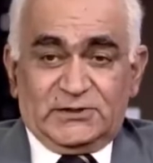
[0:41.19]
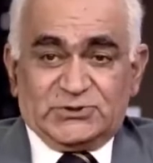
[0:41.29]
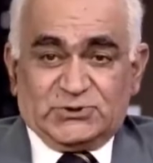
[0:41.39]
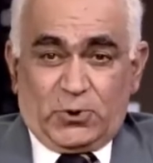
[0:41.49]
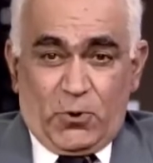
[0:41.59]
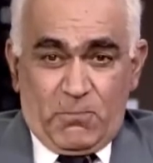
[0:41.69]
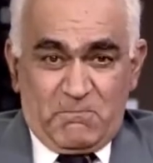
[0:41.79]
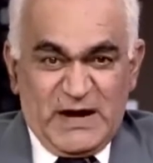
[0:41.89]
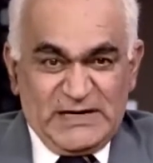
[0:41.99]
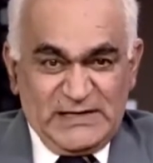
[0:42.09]
so
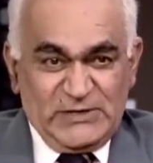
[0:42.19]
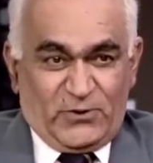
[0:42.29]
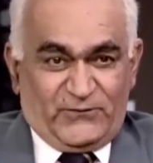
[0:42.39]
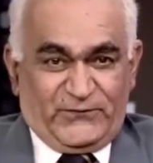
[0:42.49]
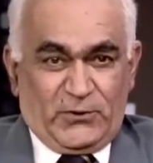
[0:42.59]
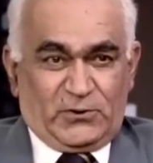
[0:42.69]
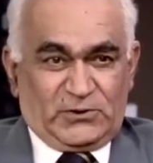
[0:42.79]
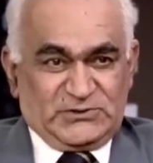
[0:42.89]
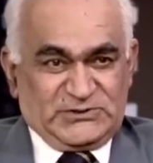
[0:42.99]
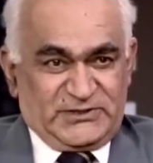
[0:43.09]
many of
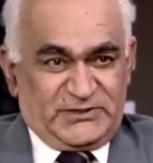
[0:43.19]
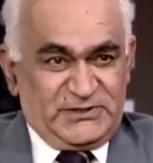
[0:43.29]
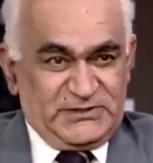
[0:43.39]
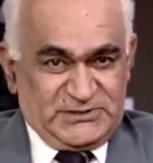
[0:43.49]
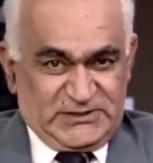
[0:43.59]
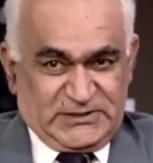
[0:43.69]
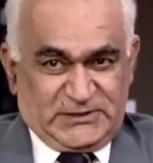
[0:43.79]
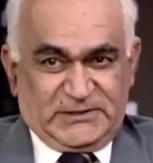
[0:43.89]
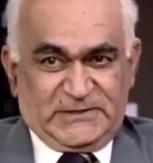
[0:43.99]
your strategic